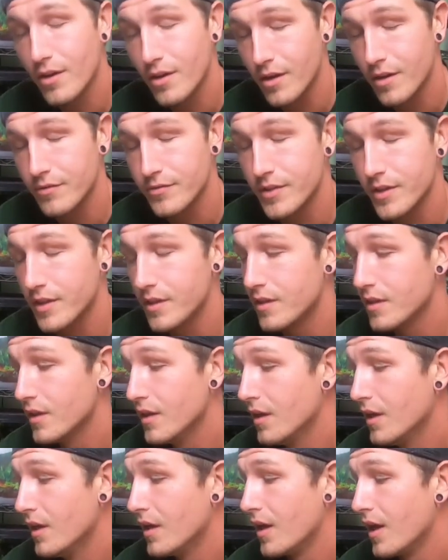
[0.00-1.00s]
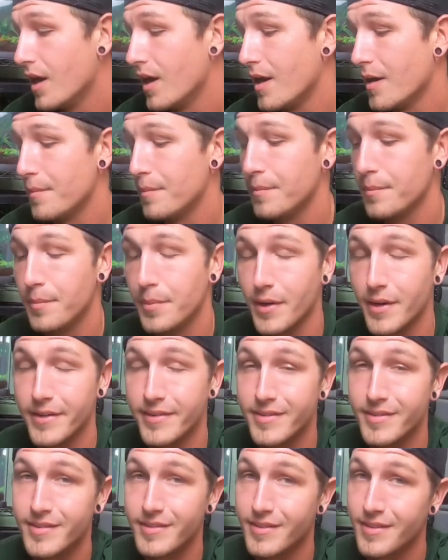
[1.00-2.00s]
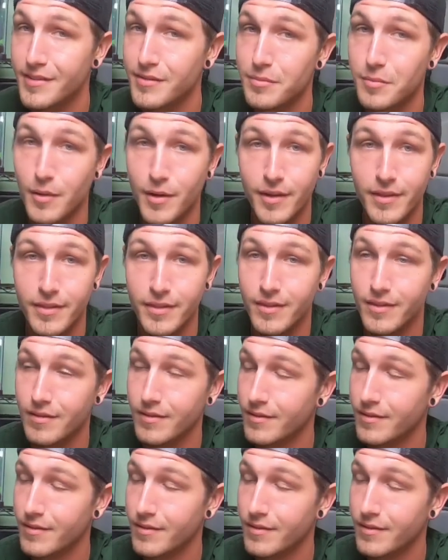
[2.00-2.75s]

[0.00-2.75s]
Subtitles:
often. But this month,